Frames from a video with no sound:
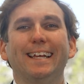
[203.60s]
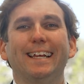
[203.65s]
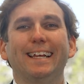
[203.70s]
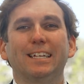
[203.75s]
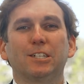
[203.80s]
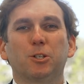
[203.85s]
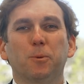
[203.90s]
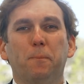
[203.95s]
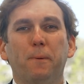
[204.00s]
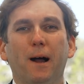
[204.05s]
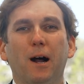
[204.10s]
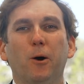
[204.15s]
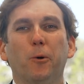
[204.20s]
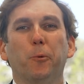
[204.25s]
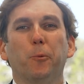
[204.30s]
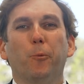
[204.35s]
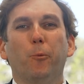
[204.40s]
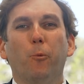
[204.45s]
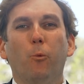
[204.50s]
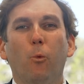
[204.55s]
is
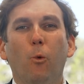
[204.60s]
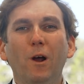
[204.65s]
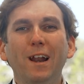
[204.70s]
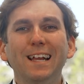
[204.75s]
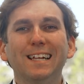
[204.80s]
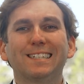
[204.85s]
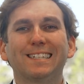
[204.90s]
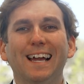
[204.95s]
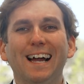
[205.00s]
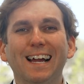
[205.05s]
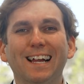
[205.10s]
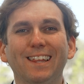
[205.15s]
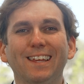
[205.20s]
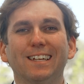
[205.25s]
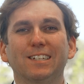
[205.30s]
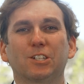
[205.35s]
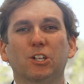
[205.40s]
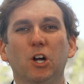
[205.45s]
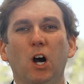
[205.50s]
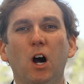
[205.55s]
about what
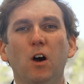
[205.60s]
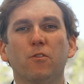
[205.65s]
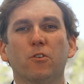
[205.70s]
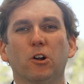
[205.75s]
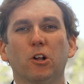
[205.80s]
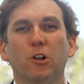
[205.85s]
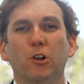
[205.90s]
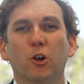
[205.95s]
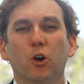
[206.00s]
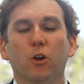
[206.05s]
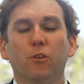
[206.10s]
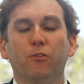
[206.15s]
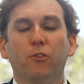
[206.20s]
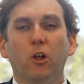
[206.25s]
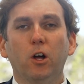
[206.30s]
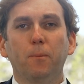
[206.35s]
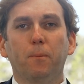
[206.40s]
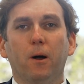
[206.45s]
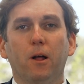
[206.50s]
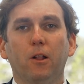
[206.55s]
exactly is covered under a
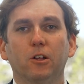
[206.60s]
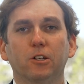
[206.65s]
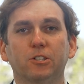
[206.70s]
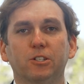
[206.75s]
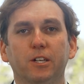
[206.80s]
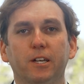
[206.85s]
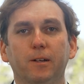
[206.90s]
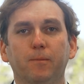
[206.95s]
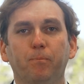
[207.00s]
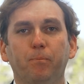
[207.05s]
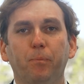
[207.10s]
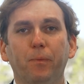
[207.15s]
flood policy.